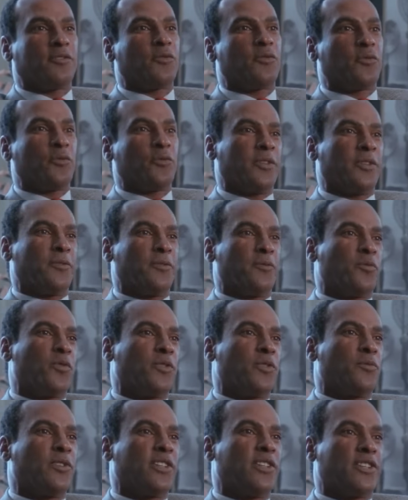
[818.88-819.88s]

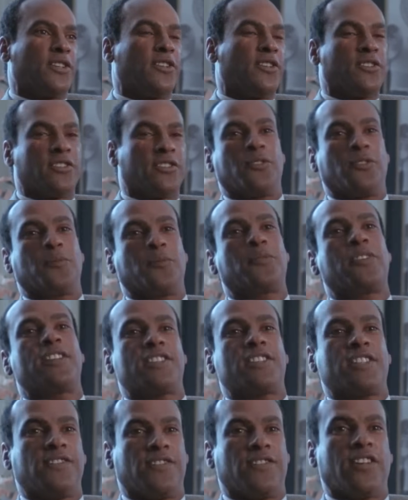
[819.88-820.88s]
what we call the
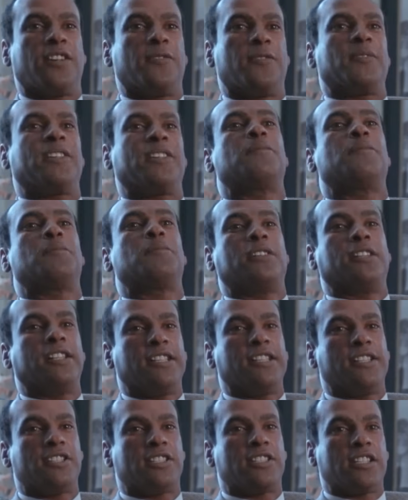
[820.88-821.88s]
oppressive army of
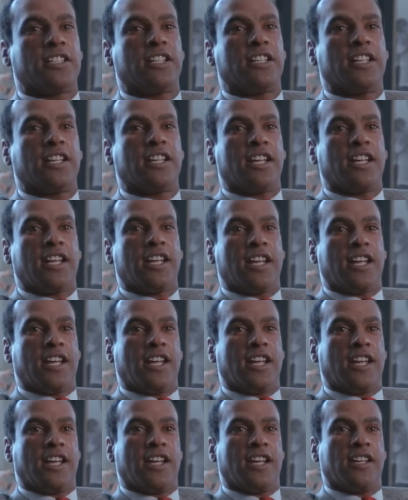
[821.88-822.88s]
police
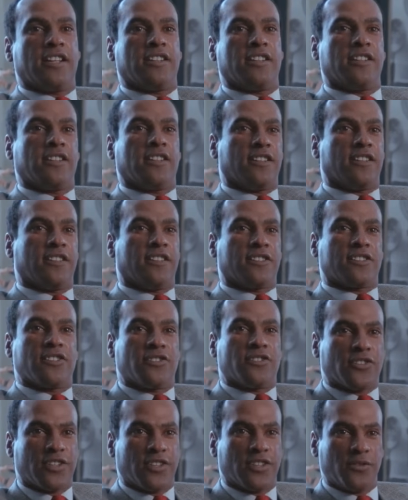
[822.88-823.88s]
and
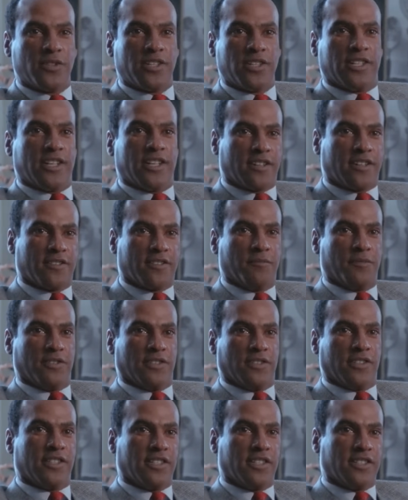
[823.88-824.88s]
controlling our
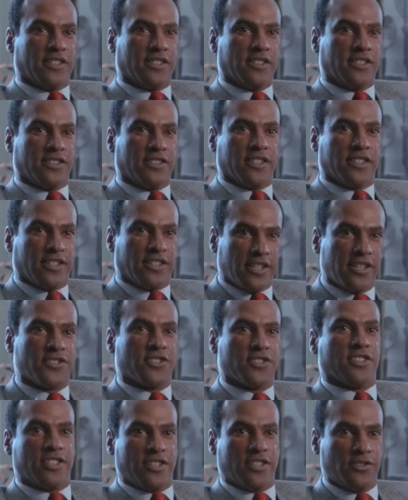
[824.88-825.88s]
community, the
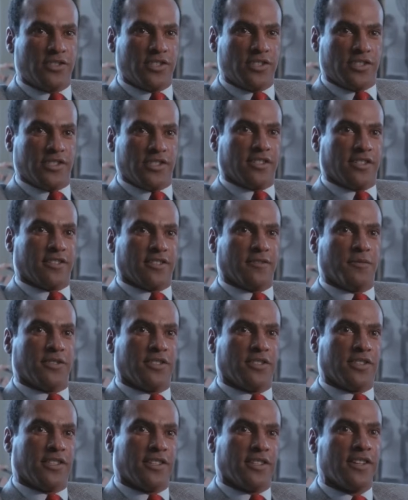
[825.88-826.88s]
institutions in the
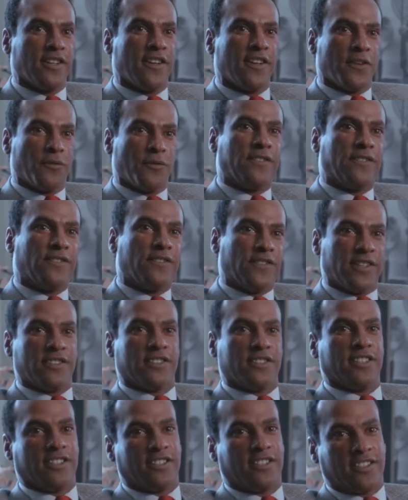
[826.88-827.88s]
community. We
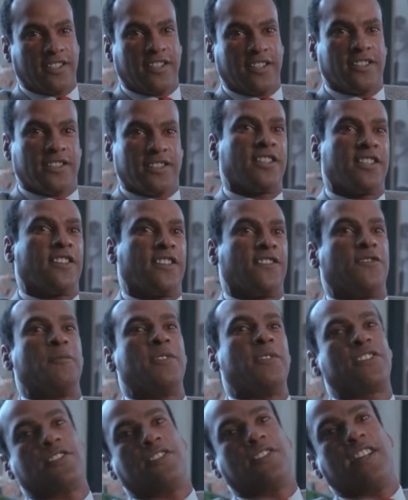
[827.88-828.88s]
felt that the
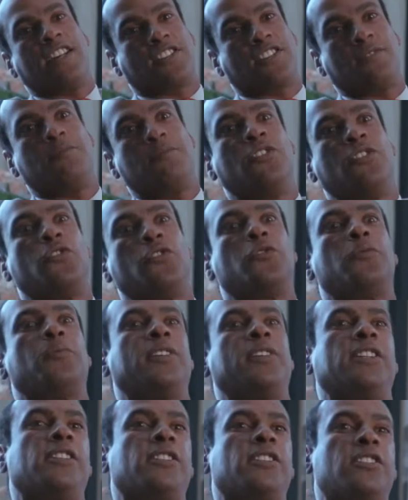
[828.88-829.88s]
government's next move would
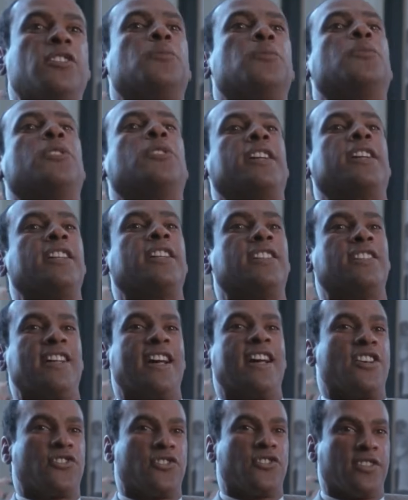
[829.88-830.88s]
be to bring in a
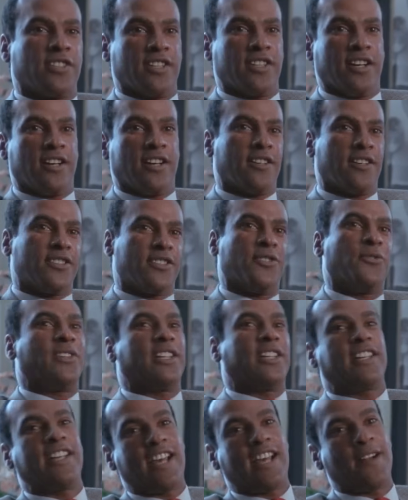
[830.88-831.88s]
National Guard to
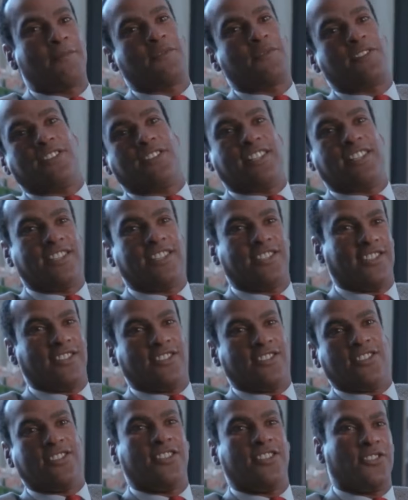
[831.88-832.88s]
recapture these
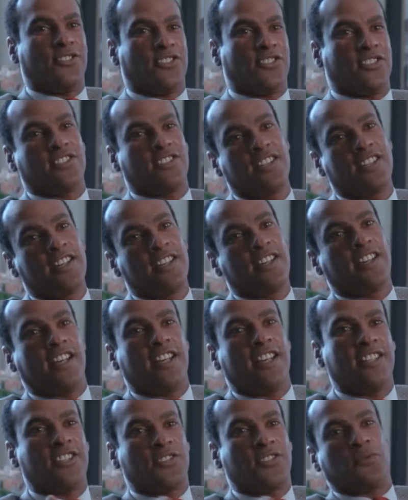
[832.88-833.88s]
institutions,
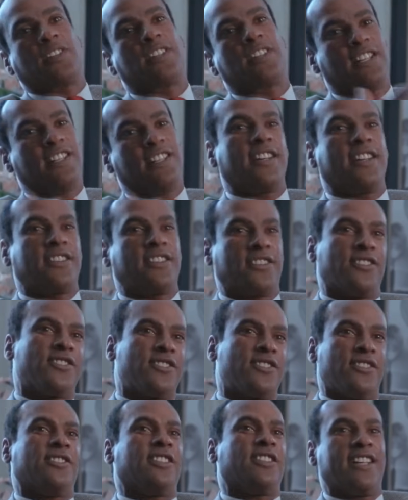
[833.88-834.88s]
and this would connect
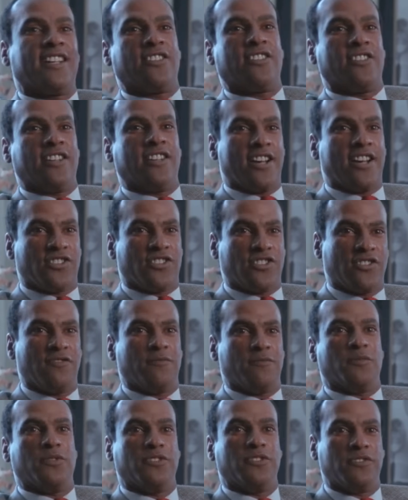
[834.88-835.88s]
us to the
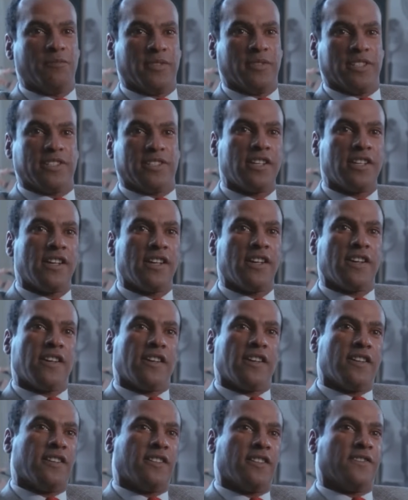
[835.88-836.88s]
international movement
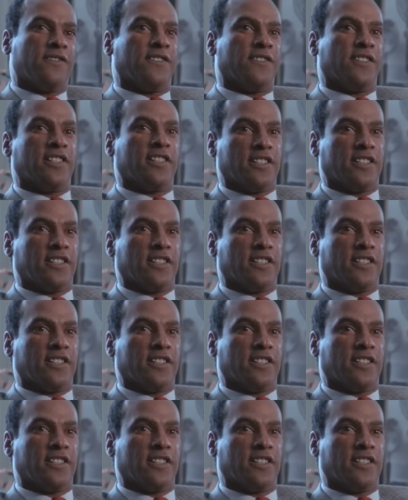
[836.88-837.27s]
of